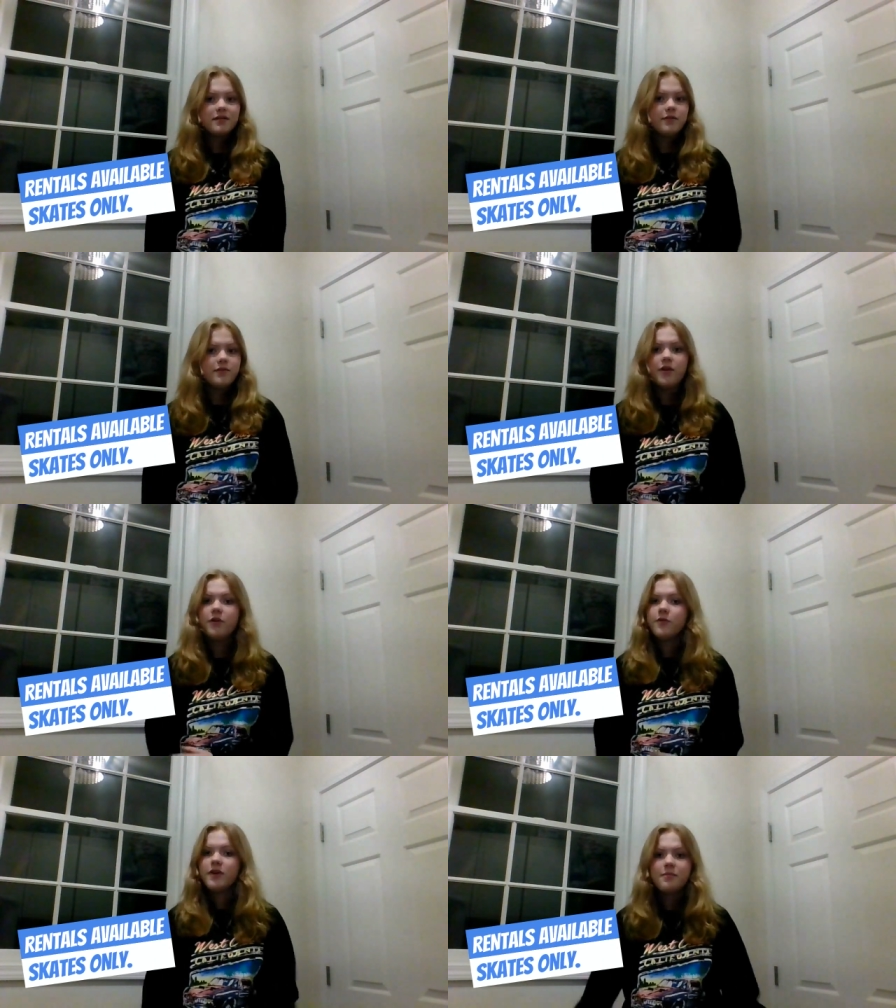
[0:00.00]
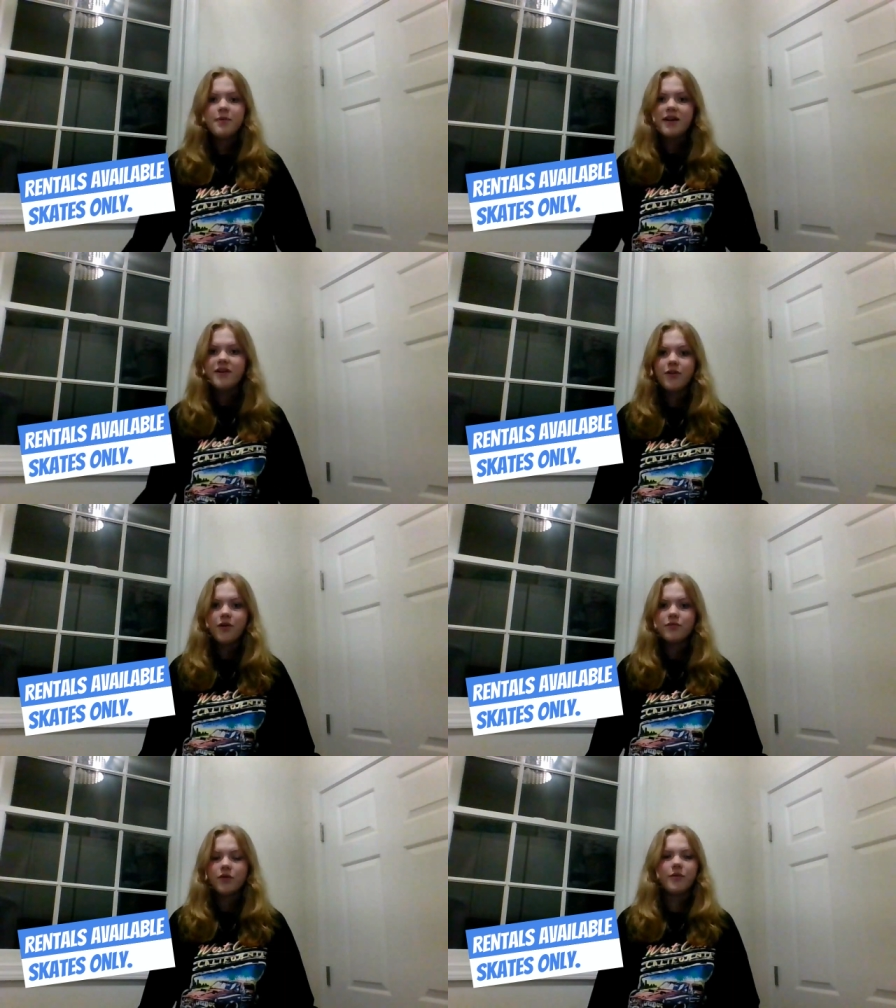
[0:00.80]
feel free to bring your
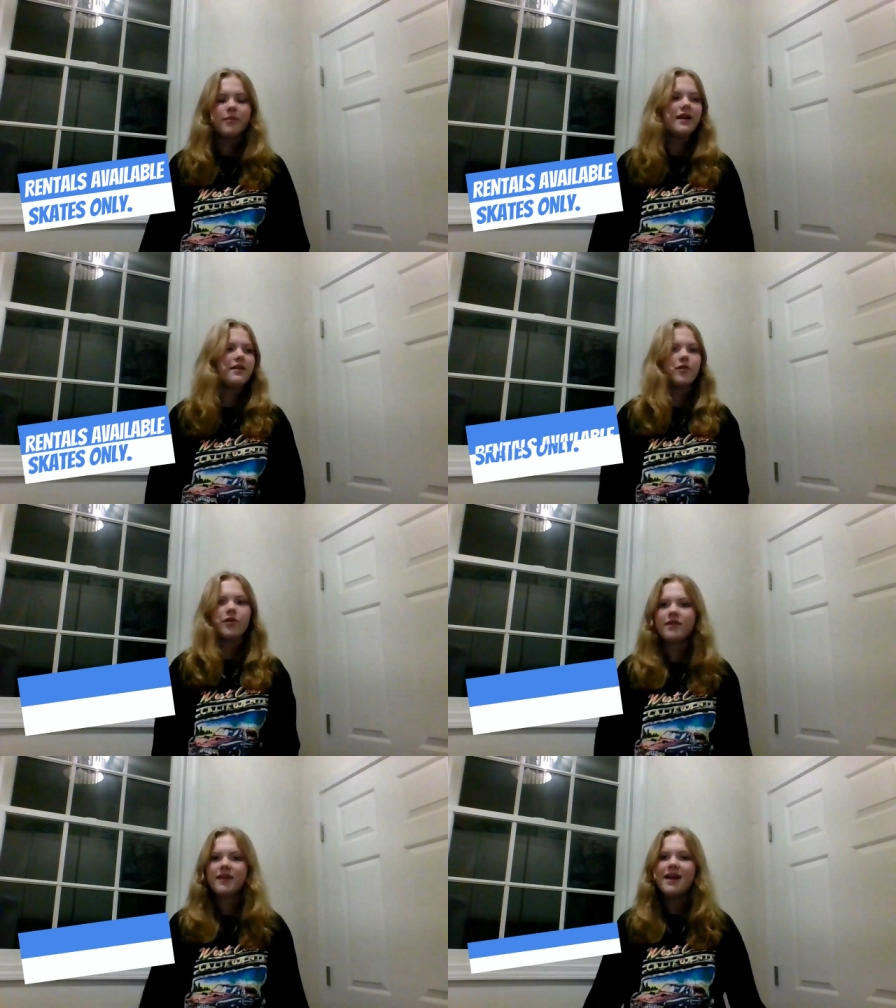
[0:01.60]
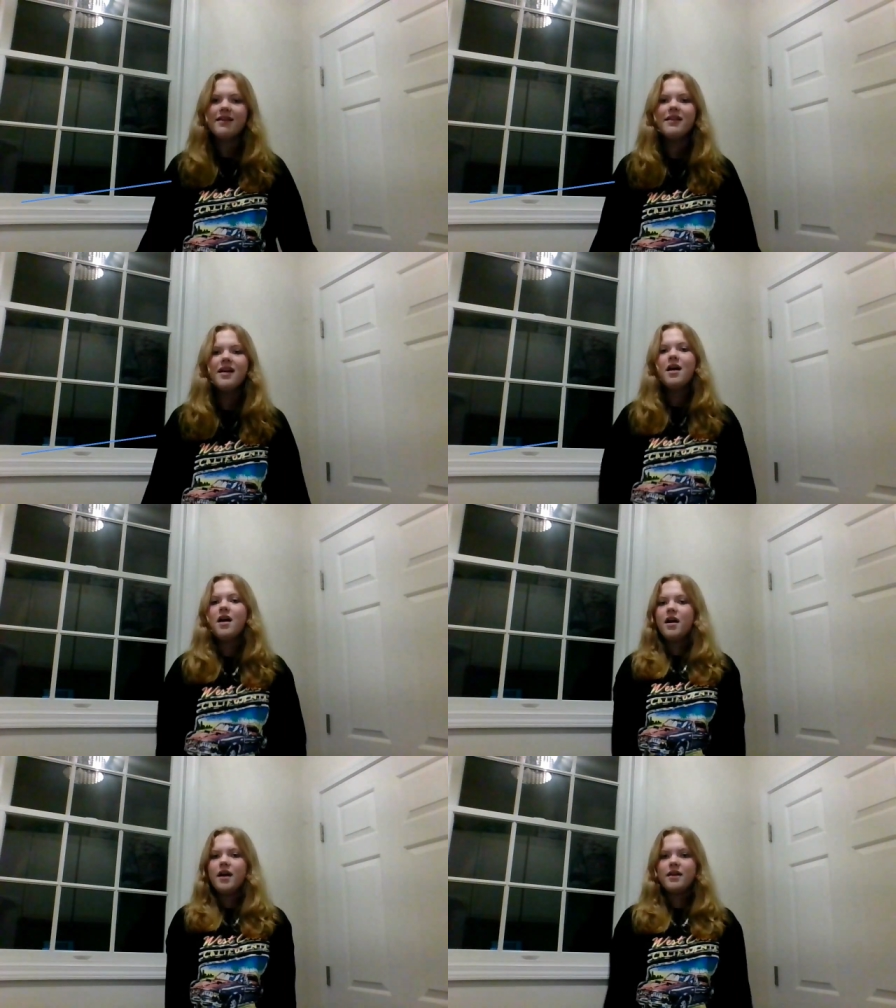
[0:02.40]
own rollerblades, roller skates,
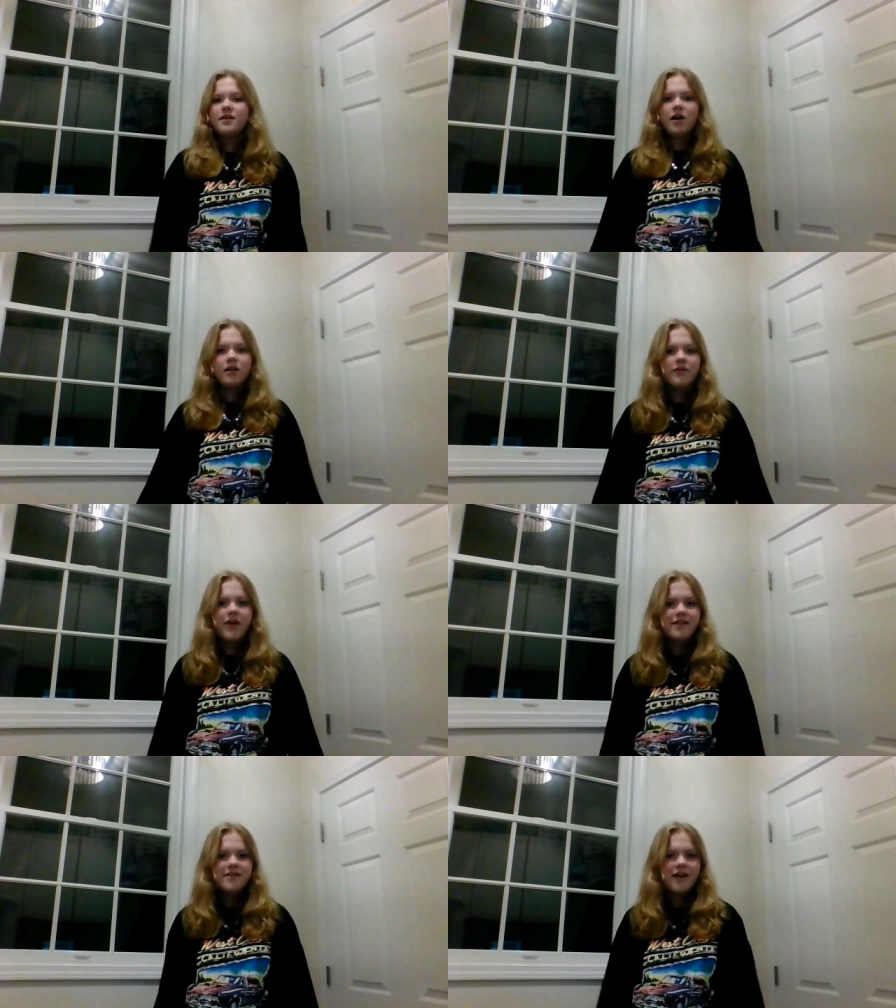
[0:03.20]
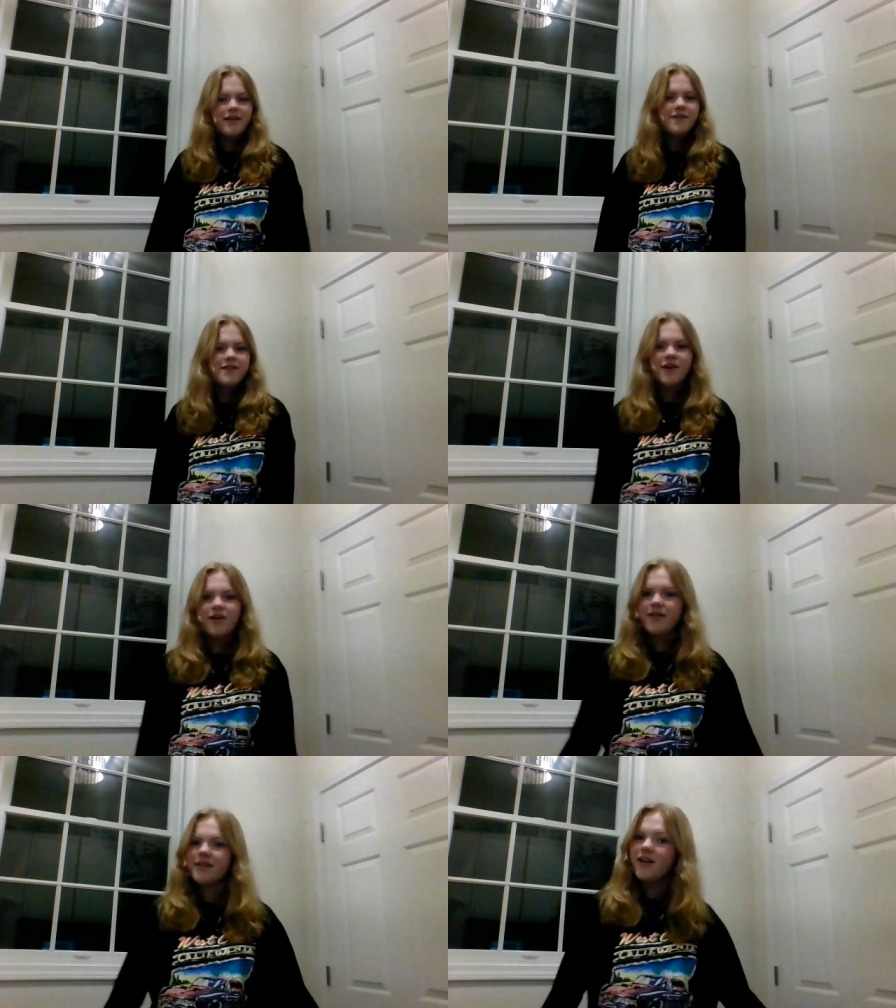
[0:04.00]
and all of that stuff.
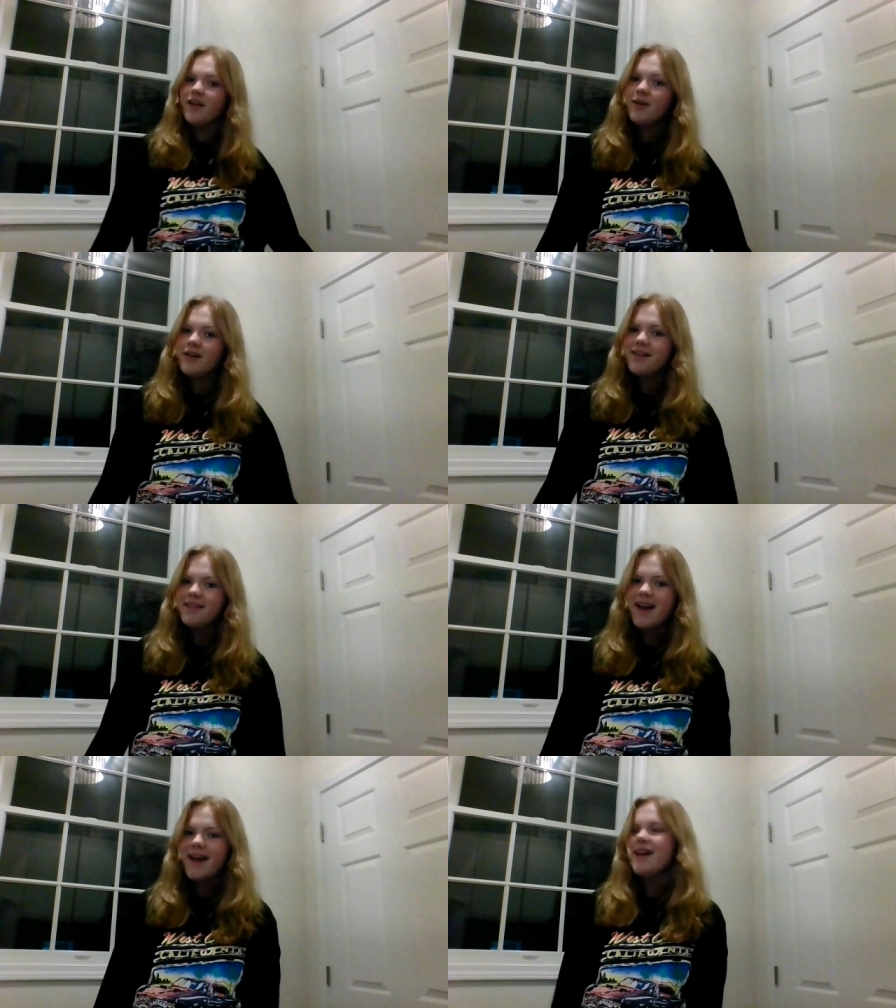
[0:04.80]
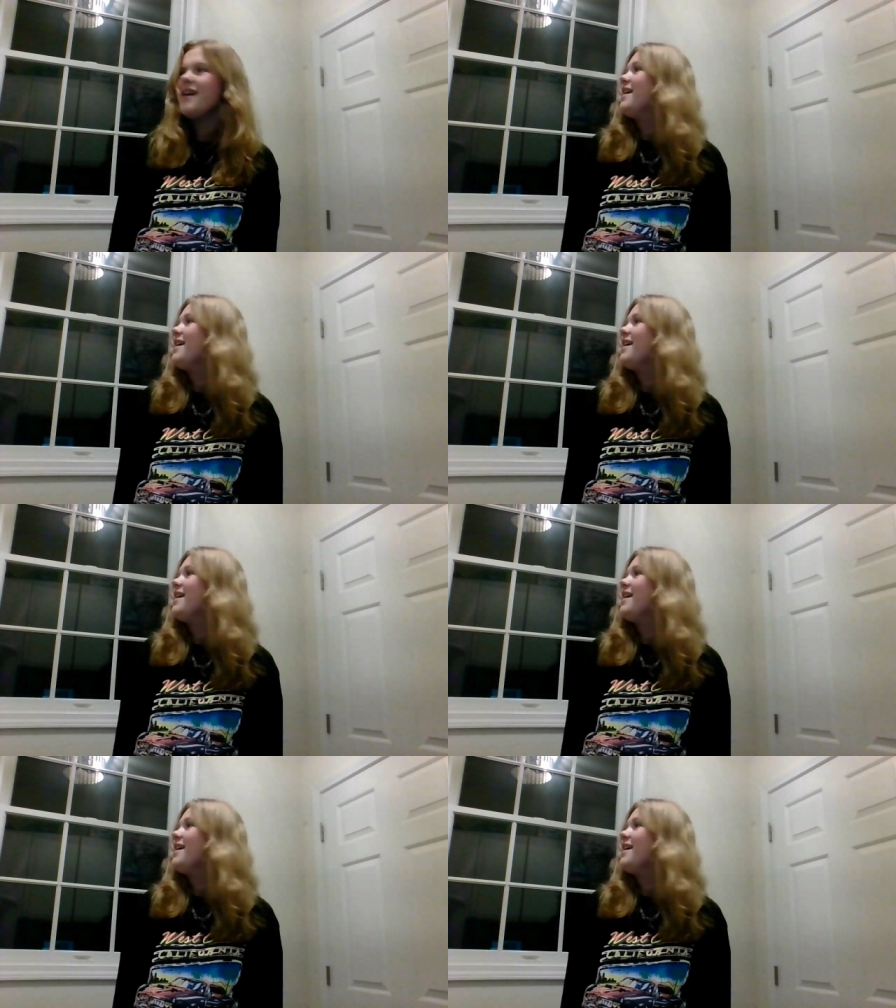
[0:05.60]
So that's all I wanted to say.